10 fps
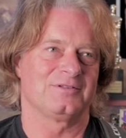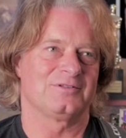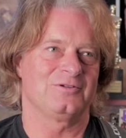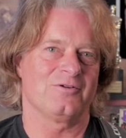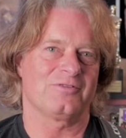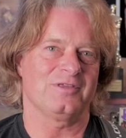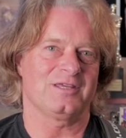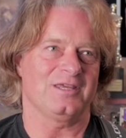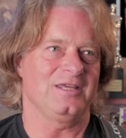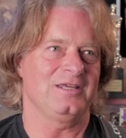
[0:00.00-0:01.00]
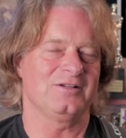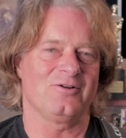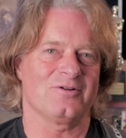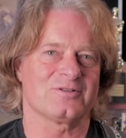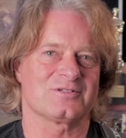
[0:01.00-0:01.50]
Do you think he
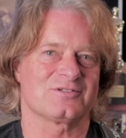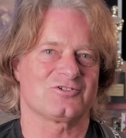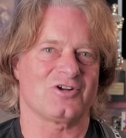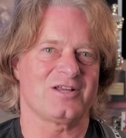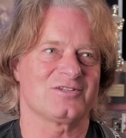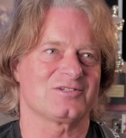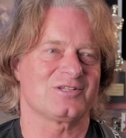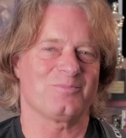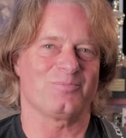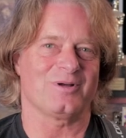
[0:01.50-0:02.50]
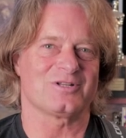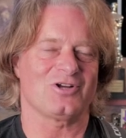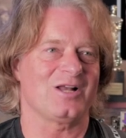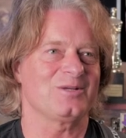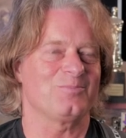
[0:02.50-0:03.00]
learns Giant Step by
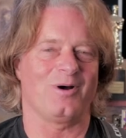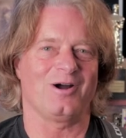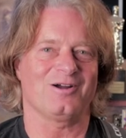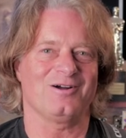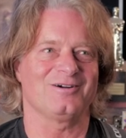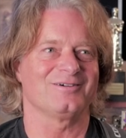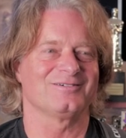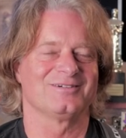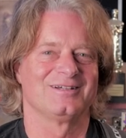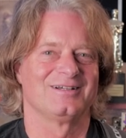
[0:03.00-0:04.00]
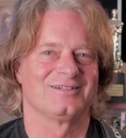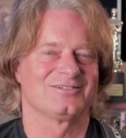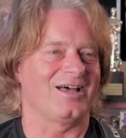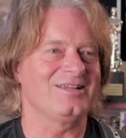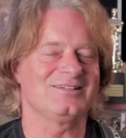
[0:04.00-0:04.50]
Charlie Parker
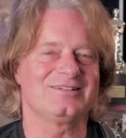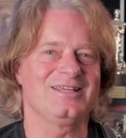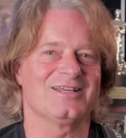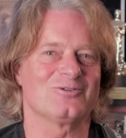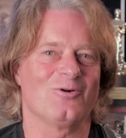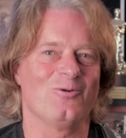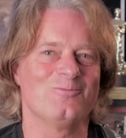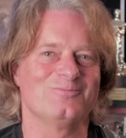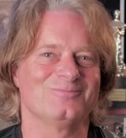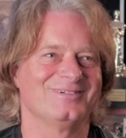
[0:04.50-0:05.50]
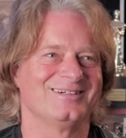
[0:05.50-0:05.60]
silently at home?